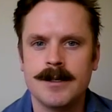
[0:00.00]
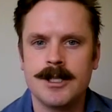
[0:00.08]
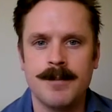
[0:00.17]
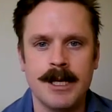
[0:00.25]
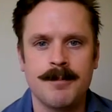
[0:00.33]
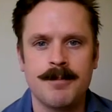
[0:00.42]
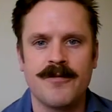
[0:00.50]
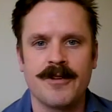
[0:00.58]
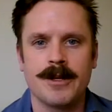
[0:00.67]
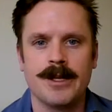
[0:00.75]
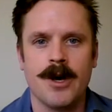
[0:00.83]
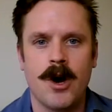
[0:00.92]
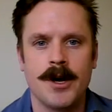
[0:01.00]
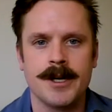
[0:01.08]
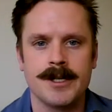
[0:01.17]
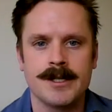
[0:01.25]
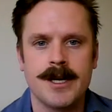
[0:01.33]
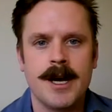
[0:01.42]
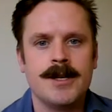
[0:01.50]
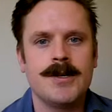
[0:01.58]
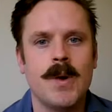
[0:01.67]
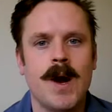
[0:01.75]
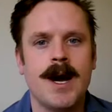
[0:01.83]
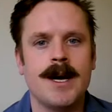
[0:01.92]
To be perfectly honest,
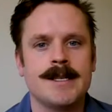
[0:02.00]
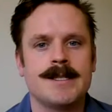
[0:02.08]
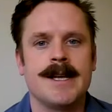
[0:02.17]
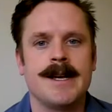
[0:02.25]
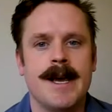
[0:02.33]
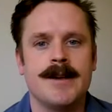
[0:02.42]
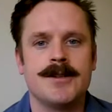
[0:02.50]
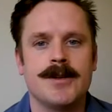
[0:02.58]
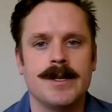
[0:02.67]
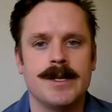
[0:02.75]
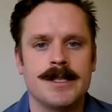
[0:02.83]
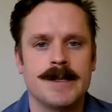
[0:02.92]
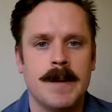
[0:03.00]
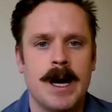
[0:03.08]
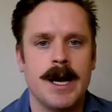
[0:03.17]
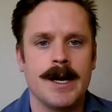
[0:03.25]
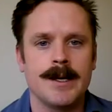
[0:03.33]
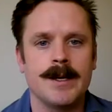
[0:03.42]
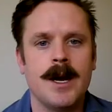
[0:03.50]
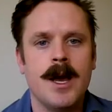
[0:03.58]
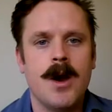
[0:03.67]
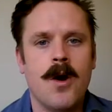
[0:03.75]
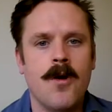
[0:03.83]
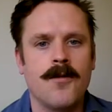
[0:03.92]
two eyes that entered into mine,
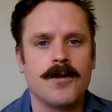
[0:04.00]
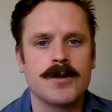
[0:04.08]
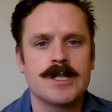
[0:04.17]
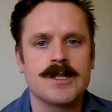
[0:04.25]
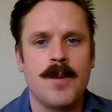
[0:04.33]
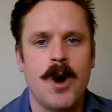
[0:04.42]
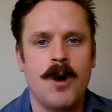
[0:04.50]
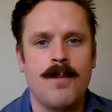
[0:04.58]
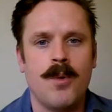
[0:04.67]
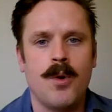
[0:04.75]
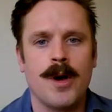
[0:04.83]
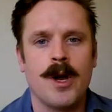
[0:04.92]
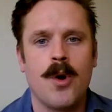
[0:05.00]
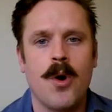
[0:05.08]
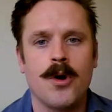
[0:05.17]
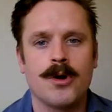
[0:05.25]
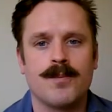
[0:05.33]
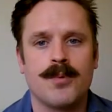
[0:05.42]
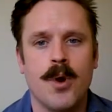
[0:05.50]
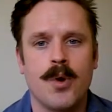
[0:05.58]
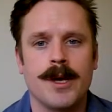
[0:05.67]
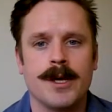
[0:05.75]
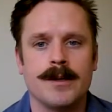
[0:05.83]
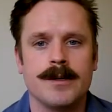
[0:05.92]
over small boy
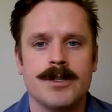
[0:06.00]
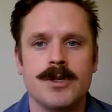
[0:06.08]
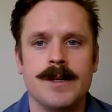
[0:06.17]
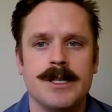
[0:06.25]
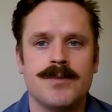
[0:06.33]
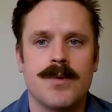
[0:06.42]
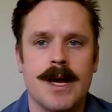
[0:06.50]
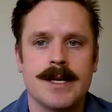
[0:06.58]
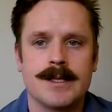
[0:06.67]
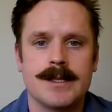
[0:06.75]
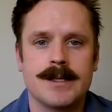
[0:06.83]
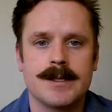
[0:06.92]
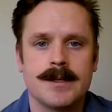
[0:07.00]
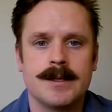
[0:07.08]
heartbroken to be dressed.